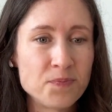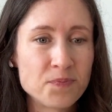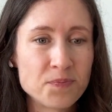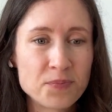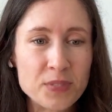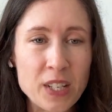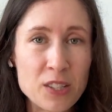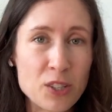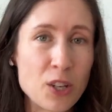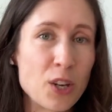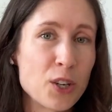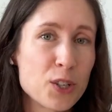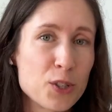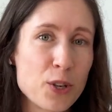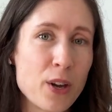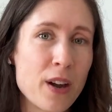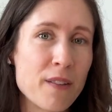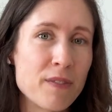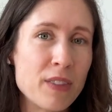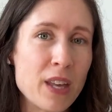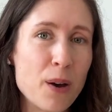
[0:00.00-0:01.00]
as long as you
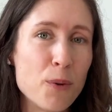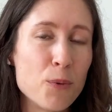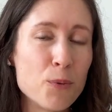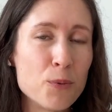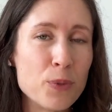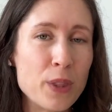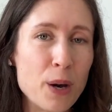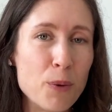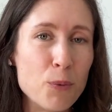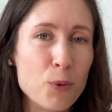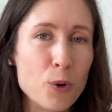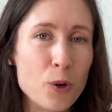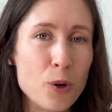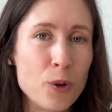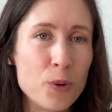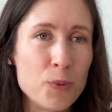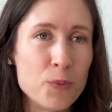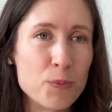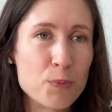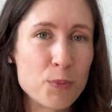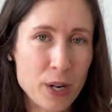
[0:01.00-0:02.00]
have that
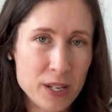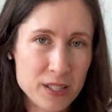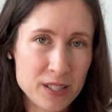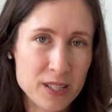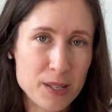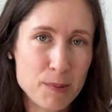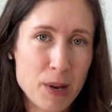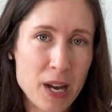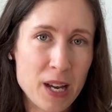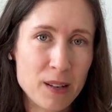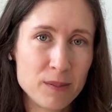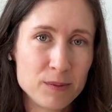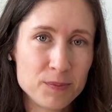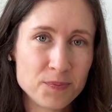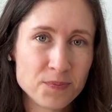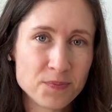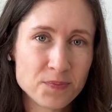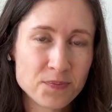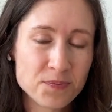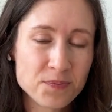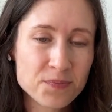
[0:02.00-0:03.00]
wool pressing mat.
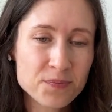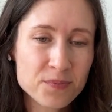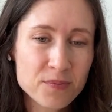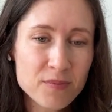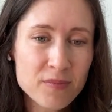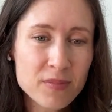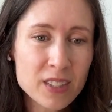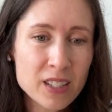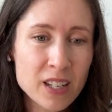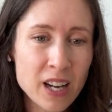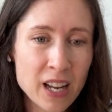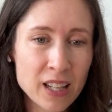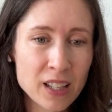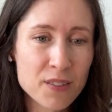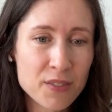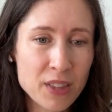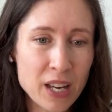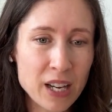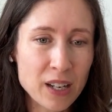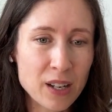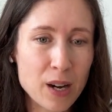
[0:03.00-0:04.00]
I love
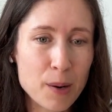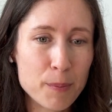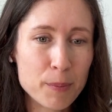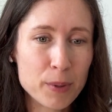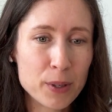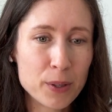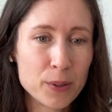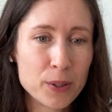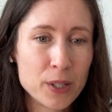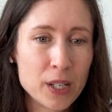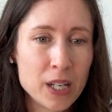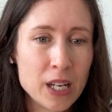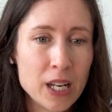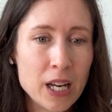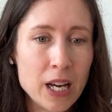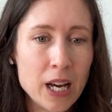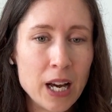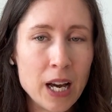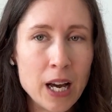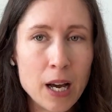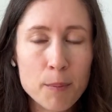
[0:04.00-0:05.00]
that combo.
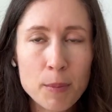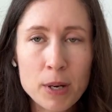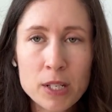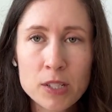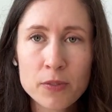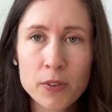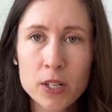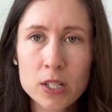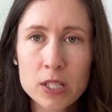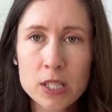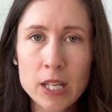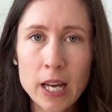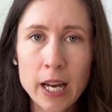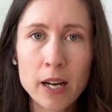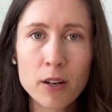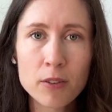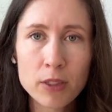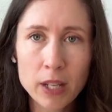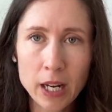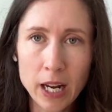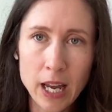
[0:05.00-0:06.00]
As far as the
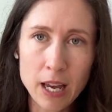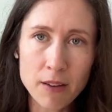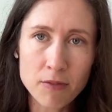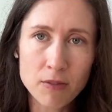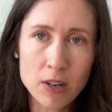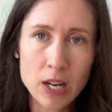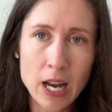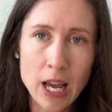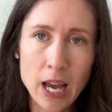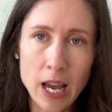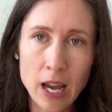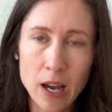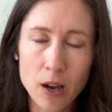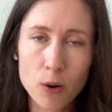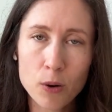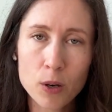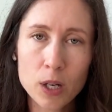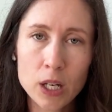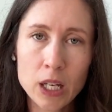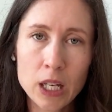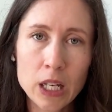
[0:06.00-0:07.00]
iron that I have
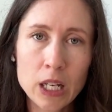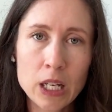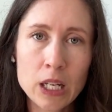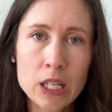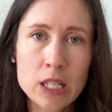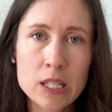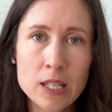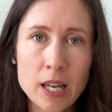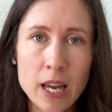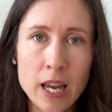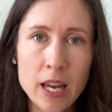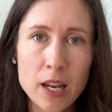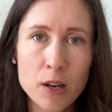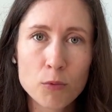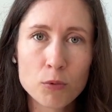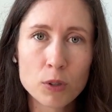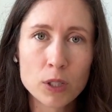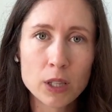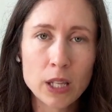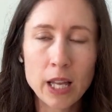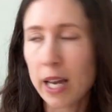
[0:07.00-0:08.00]
now, it is a
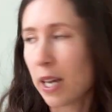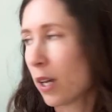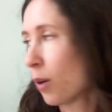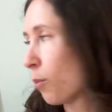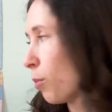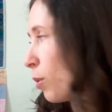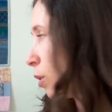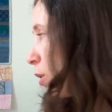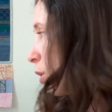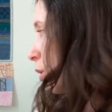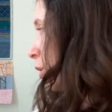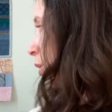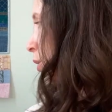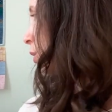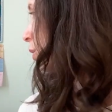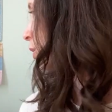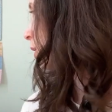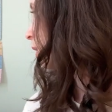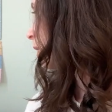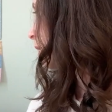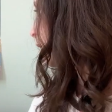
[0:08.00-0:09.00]

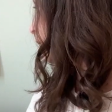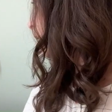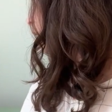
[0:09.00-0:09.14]
Reliable